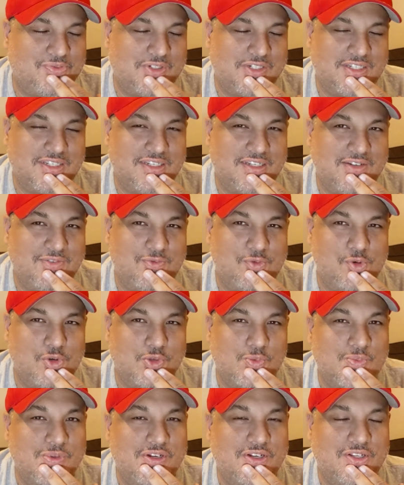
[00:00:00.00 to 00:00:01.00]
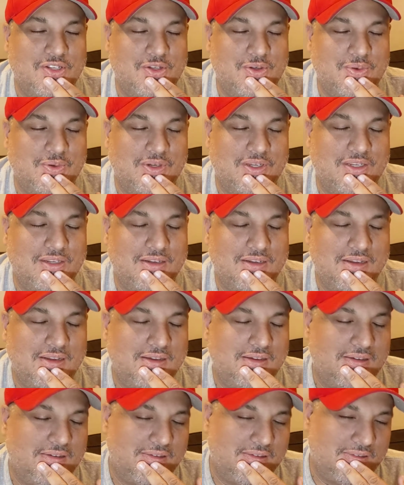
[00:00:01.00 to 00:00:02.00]
fucking he forced me to do it.
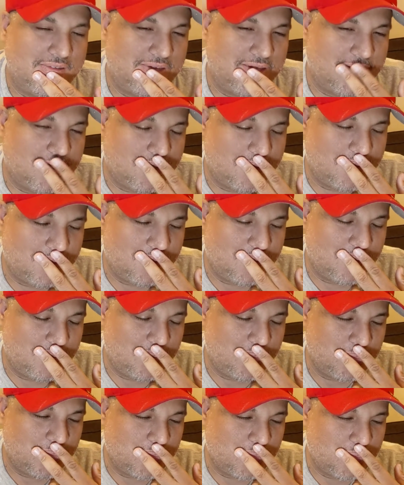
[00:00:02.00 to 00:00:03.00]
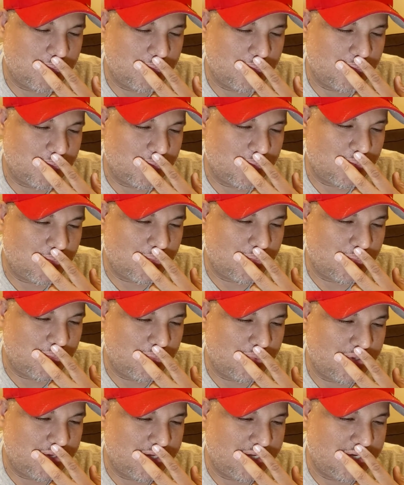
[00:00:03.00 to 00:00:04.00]
Um,
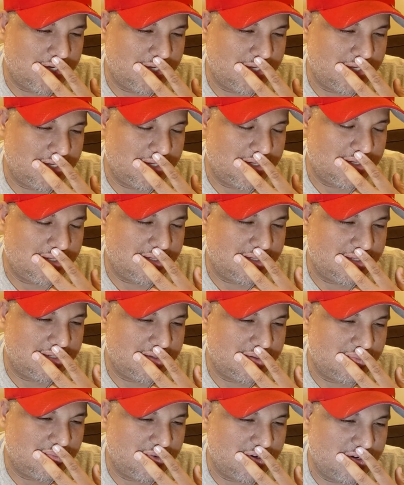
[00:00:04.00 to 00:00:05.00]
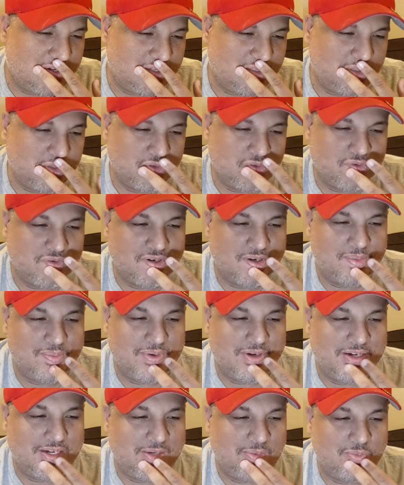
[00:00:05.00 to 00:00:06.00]
but a very close friend
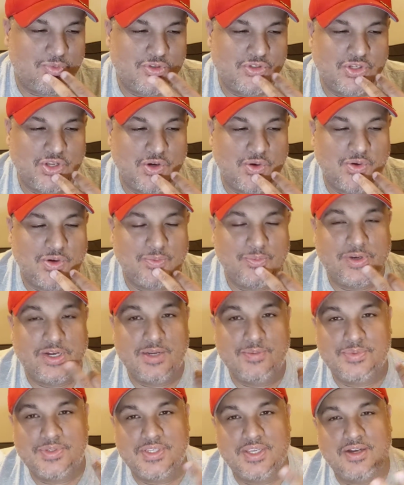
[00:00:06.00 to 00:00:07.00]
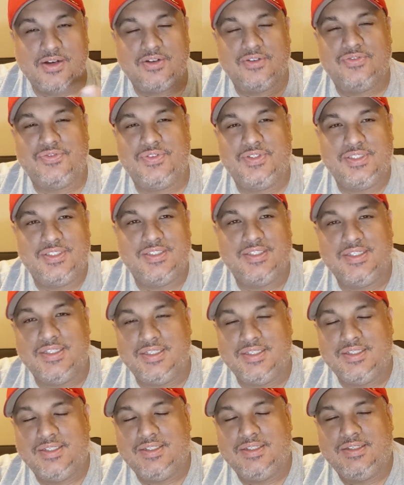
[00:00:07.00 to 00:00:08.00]
of mine was going by himself, and
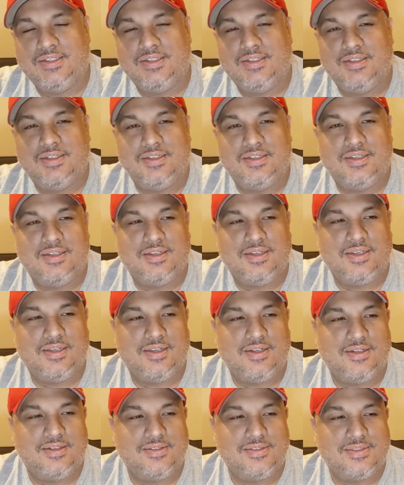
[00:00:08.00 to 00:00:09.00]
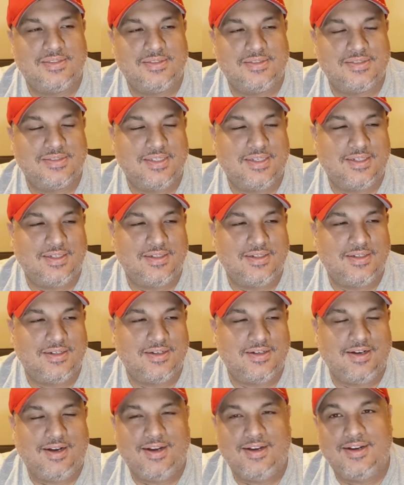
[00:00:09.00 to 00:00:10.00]
so I was like,
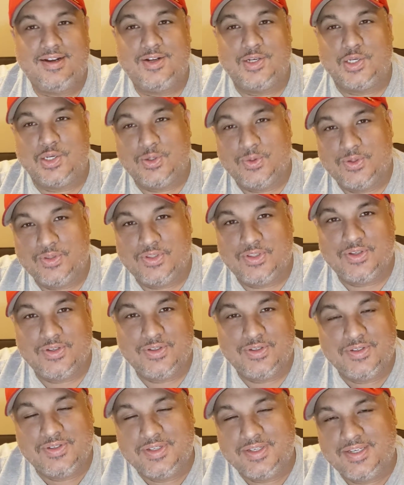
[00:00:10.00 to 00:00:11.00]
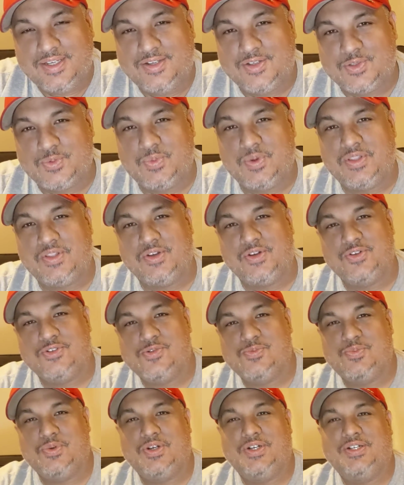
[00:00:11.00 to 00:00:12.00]
all right, I'll go with you. I'll spend the
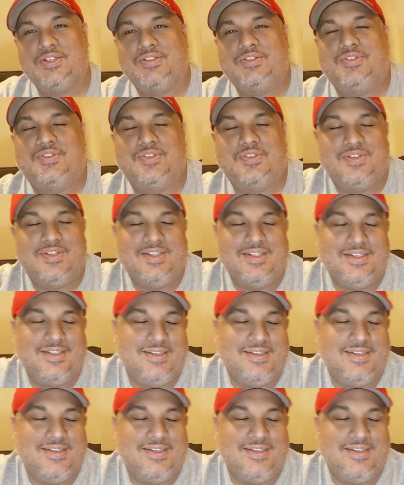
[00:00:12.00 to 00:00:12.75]
$100.